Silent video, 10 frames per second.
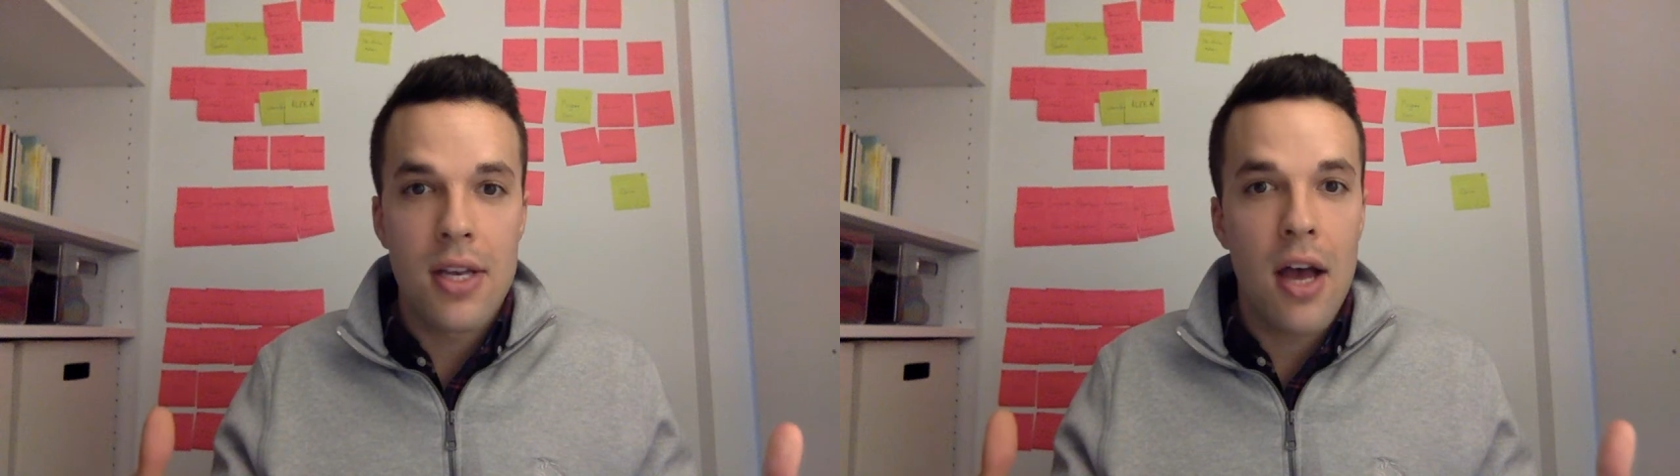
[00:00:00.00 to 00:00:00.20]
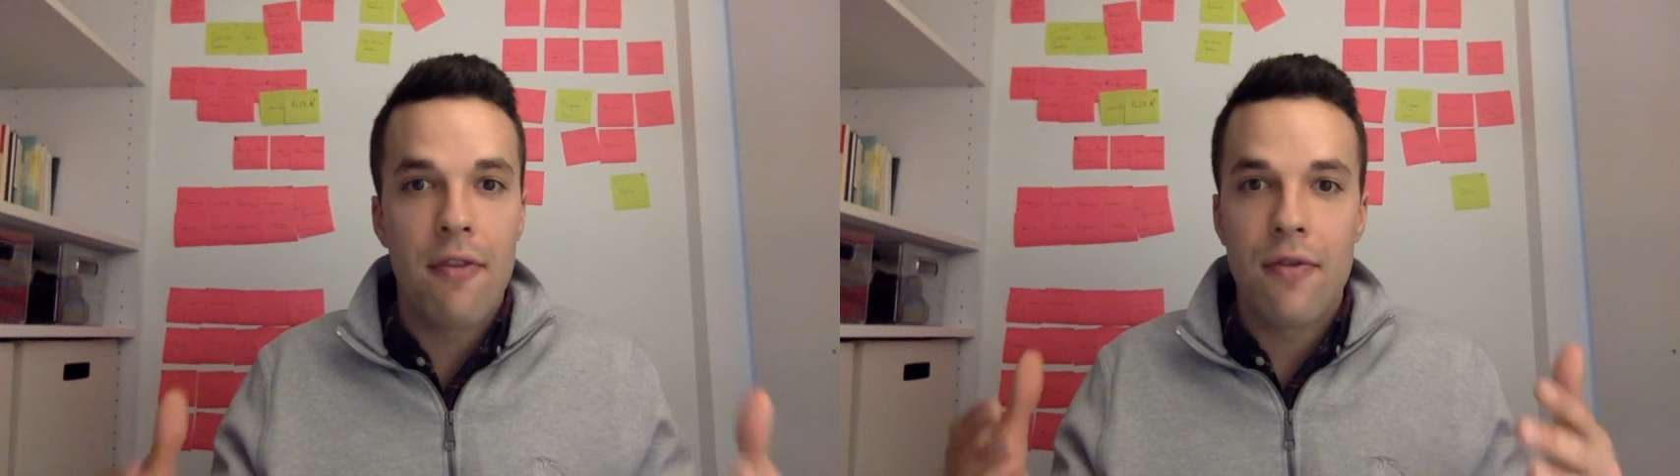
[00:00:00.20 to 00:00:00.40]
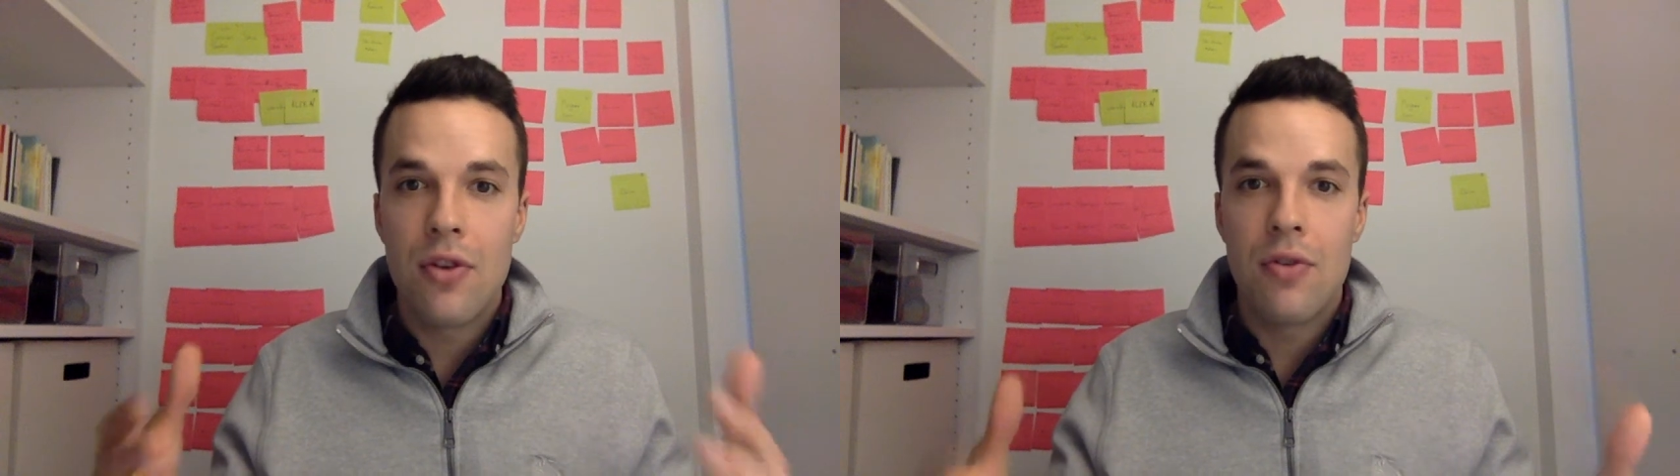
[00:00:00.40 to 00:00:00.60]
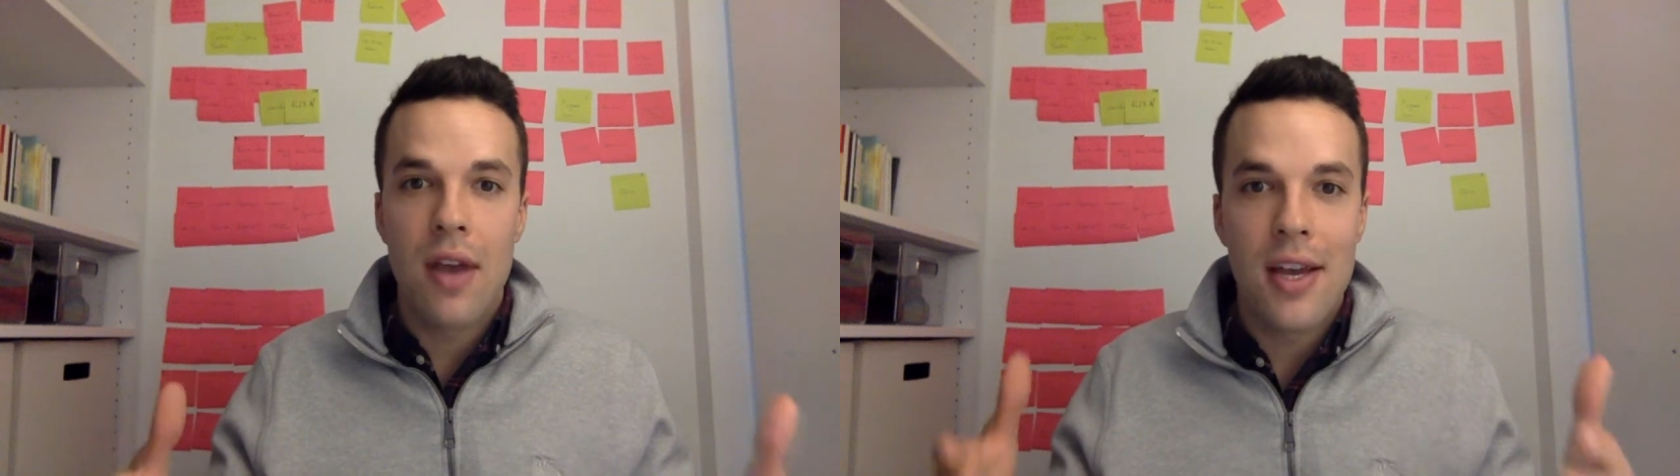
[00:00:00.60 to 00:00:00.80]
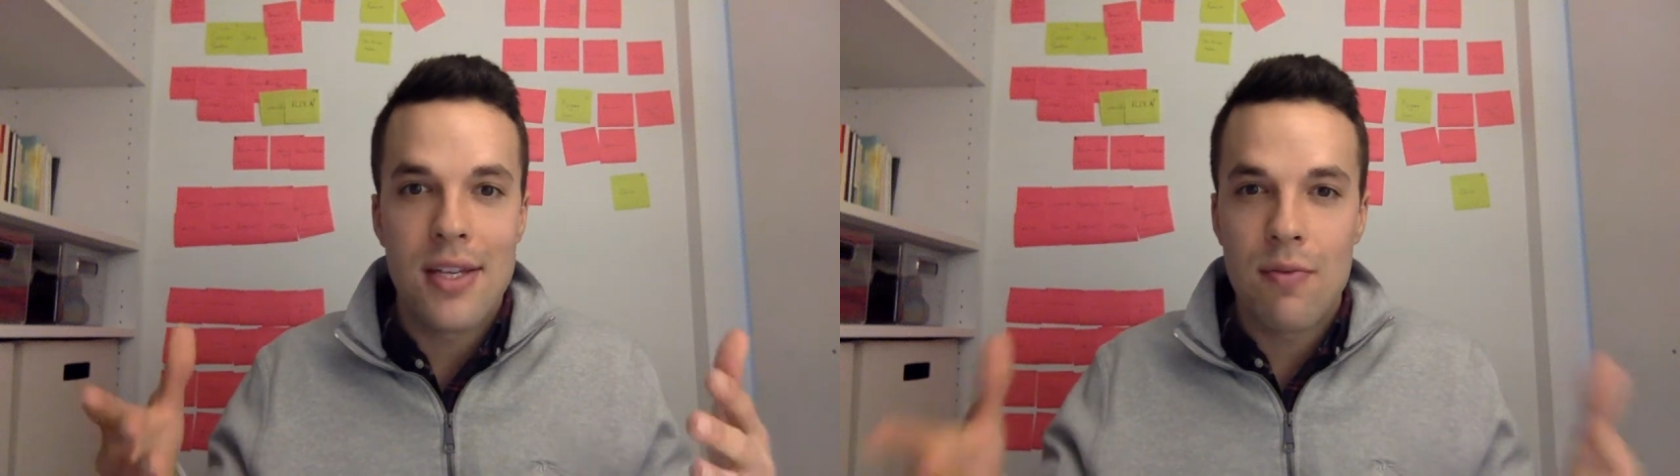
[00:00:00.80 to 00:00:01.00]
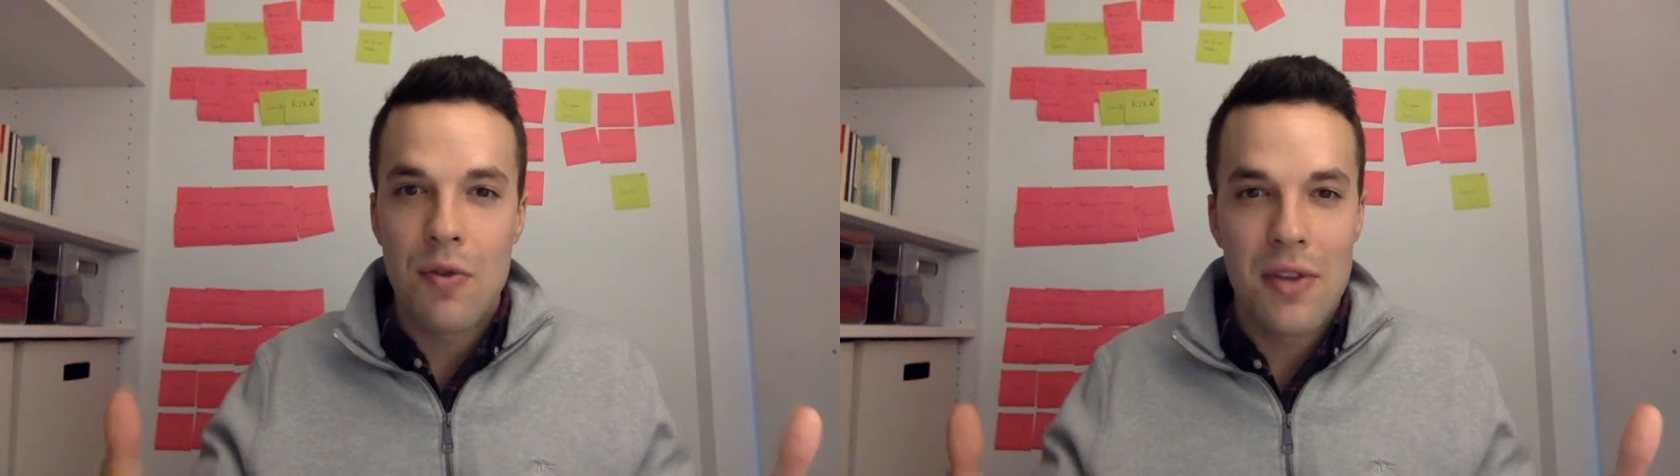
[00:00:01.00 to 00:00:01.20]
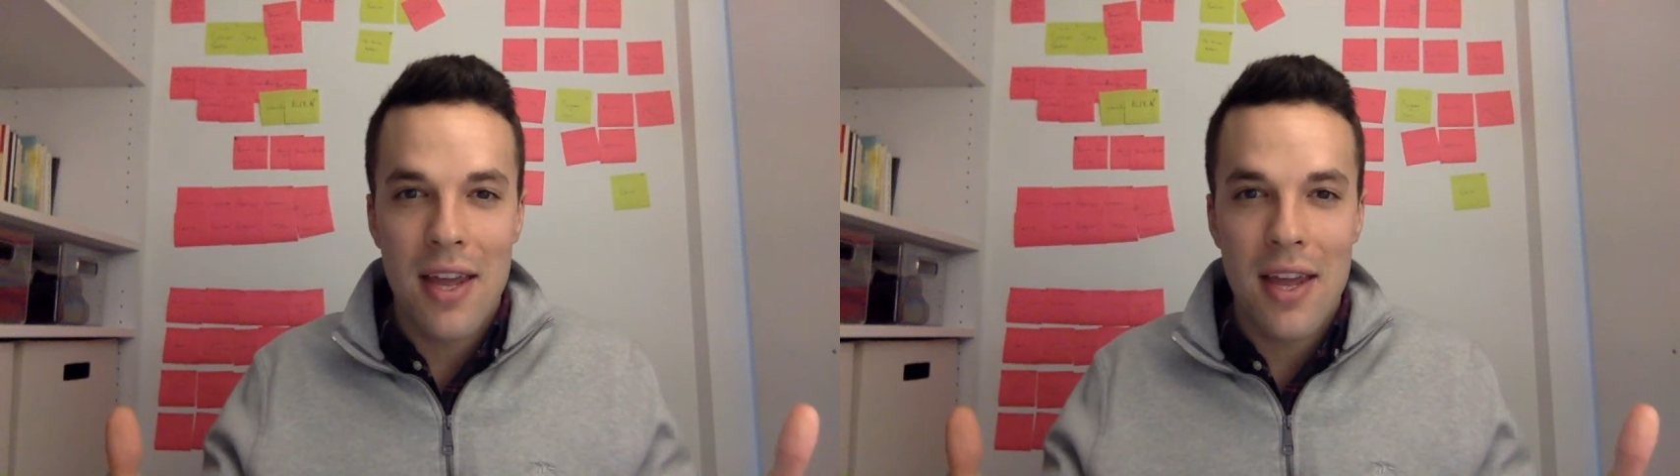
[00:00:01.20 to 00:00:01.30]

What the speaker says: stuff for you guys to really